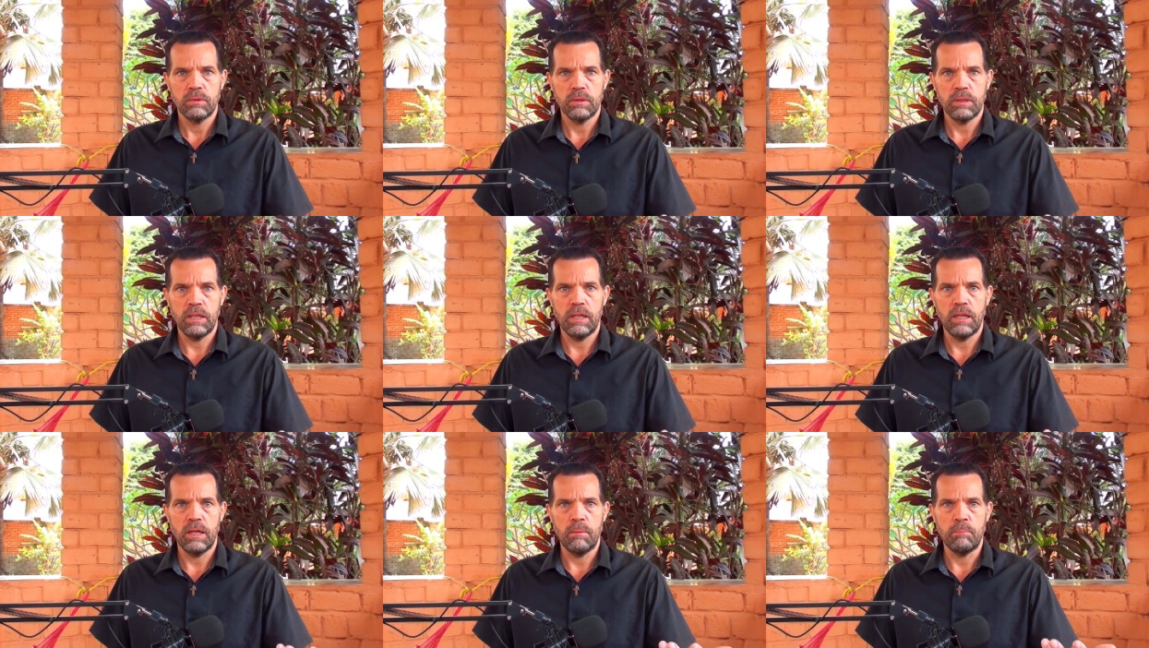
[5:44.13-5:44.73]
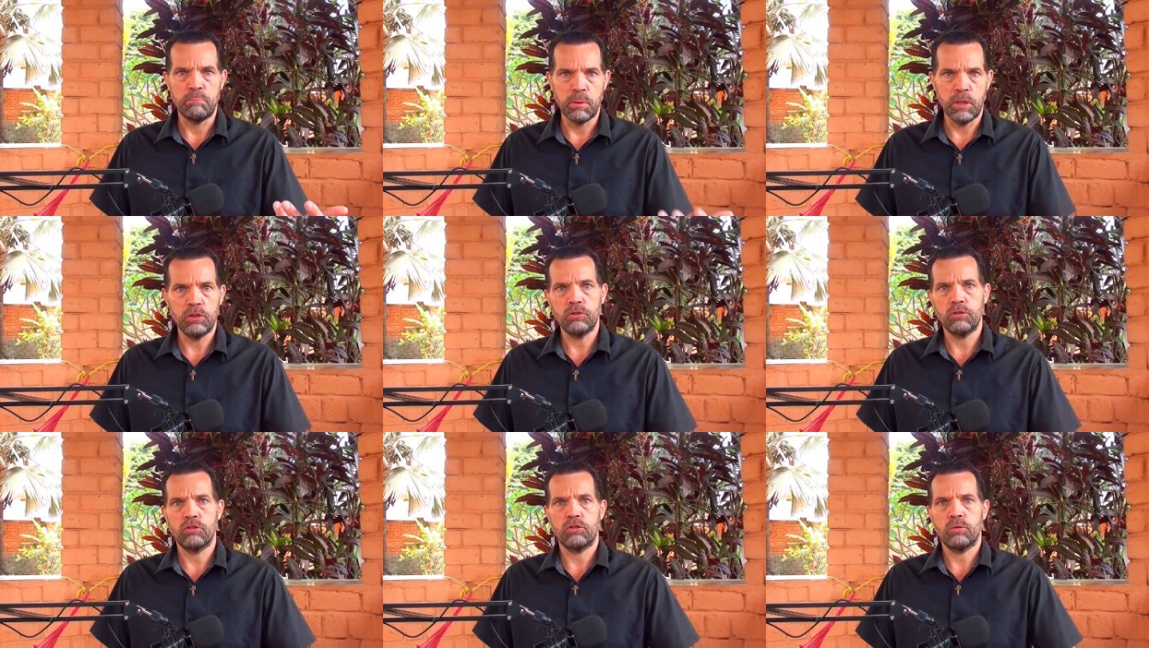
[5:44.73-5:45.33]

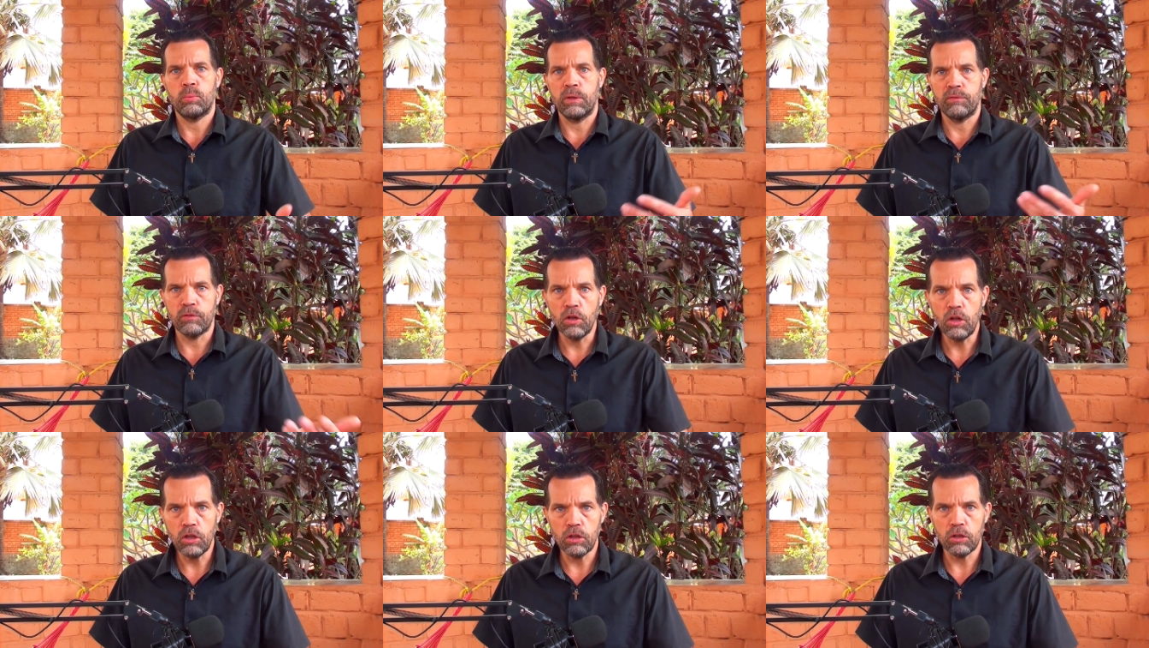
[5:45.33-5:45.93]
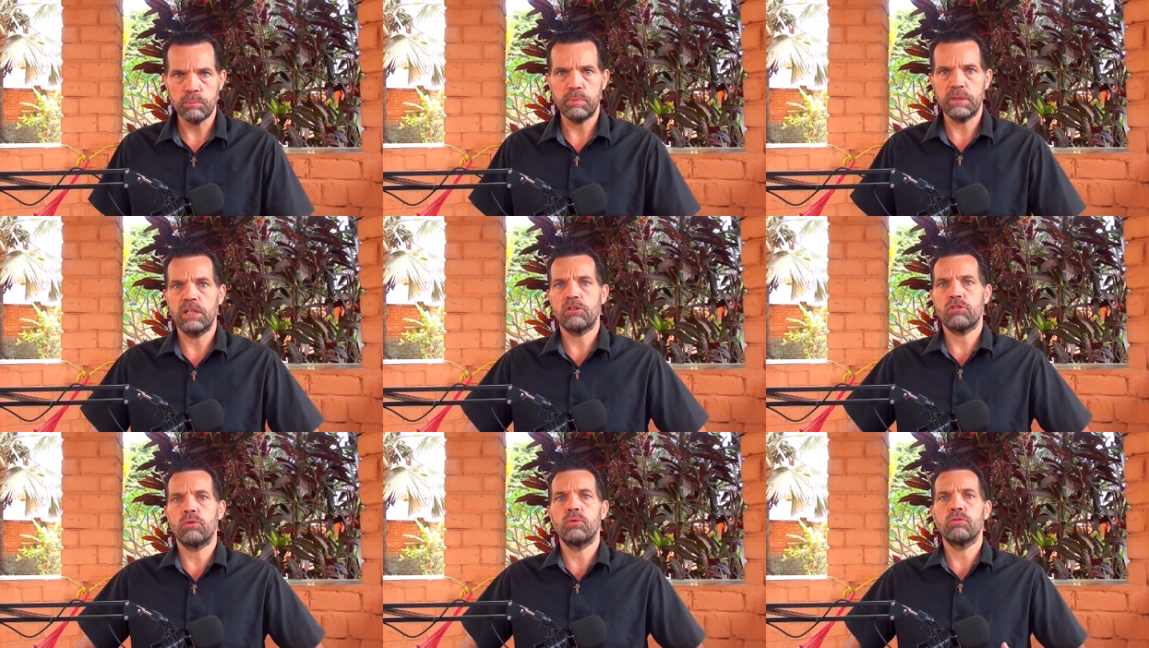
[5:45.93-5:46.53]
bond with God, but
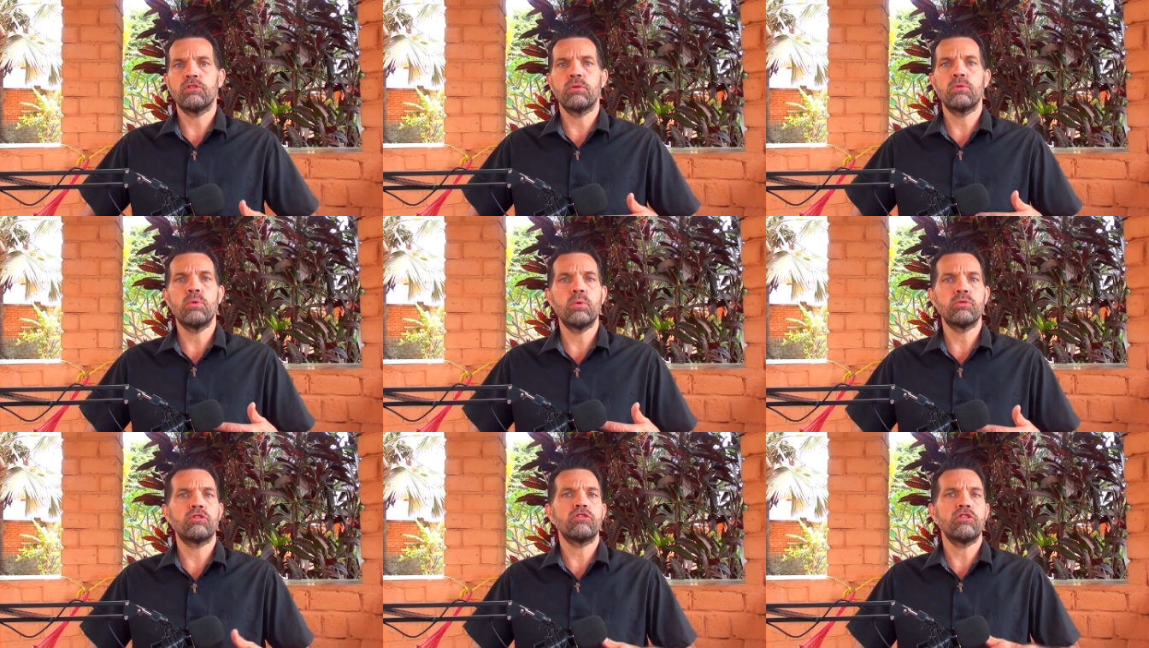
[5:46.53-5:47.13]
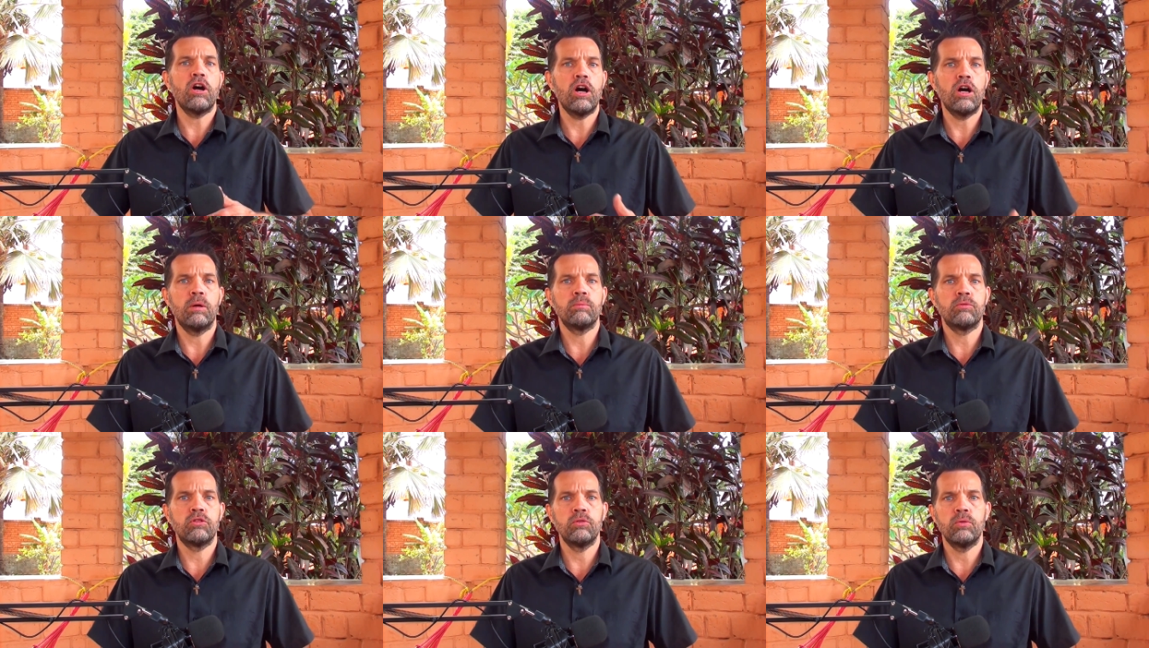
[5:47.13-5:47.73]
it also causes
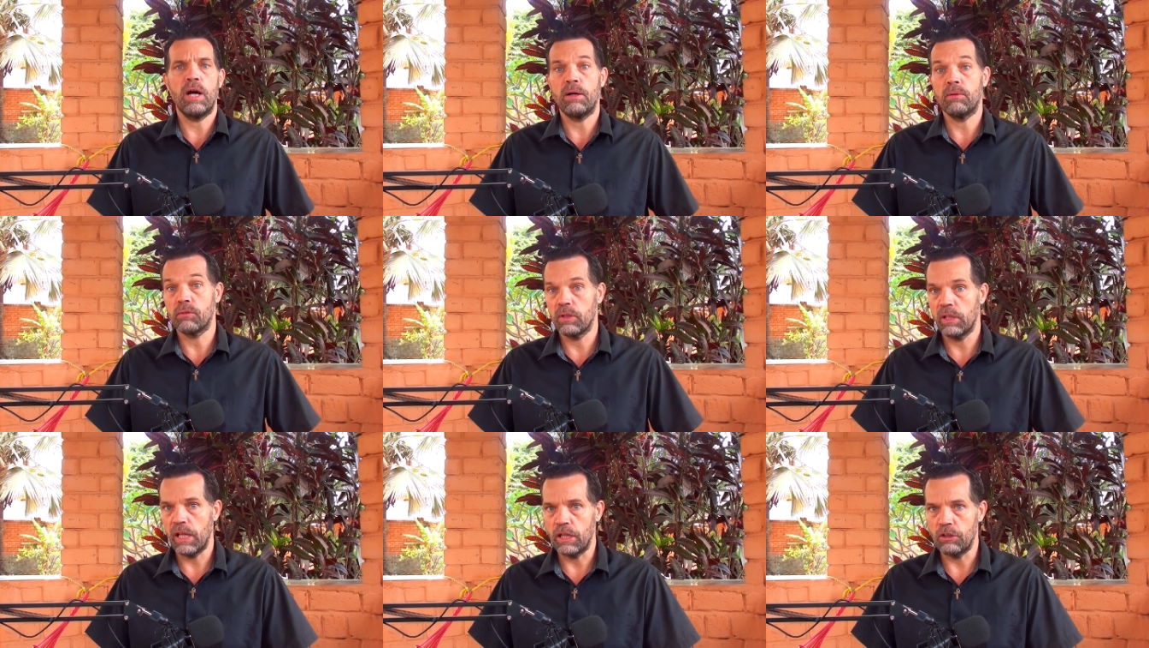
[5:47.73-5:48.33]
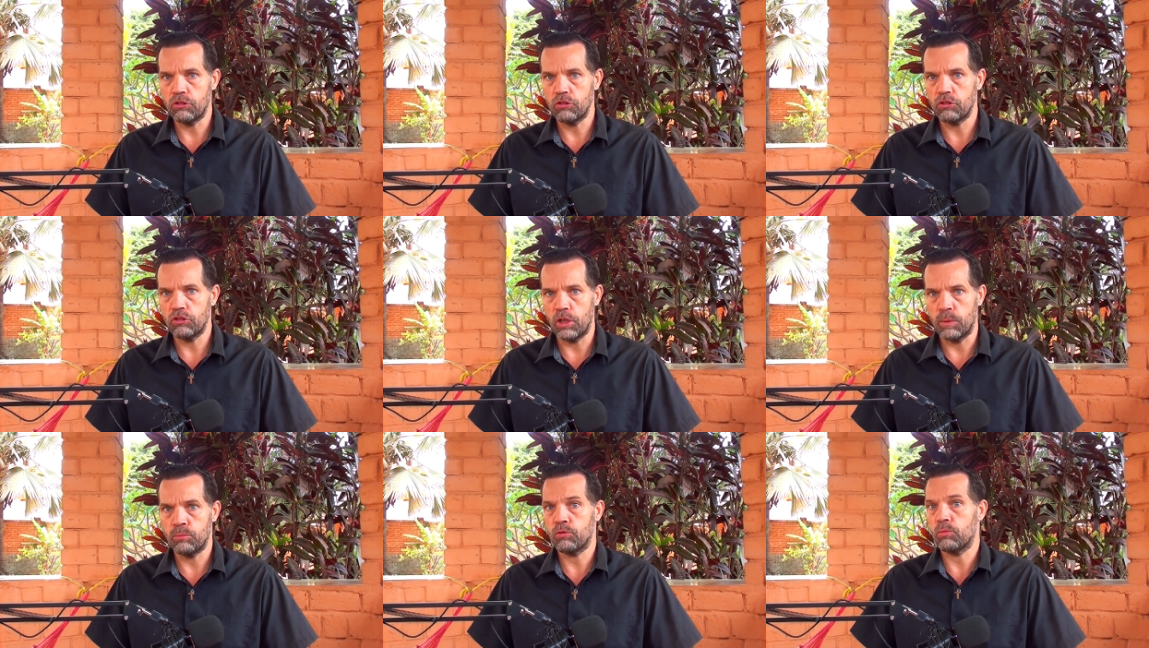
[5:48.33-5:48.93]
harm to our
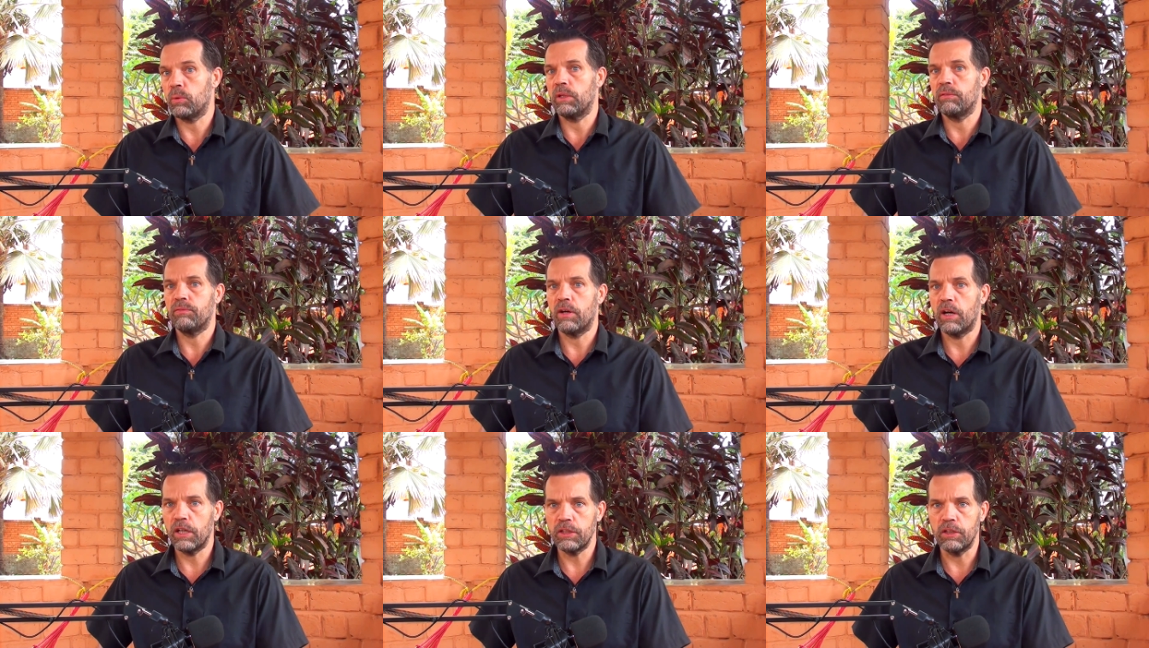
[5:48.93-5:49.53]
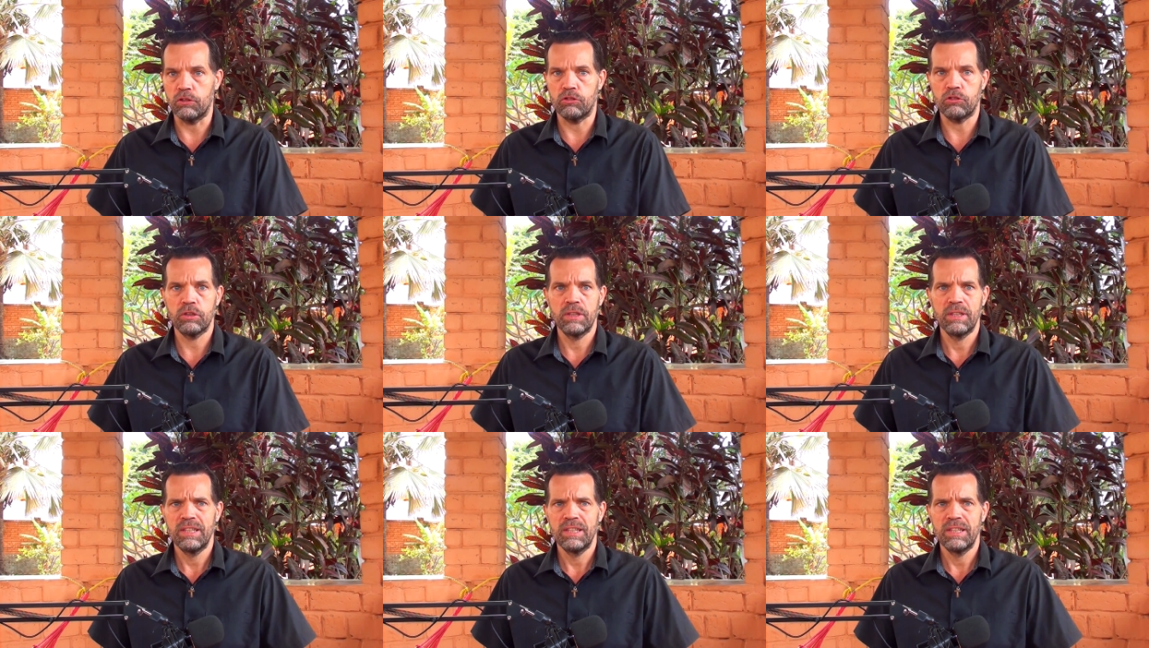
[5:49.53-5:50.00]
relationships with others.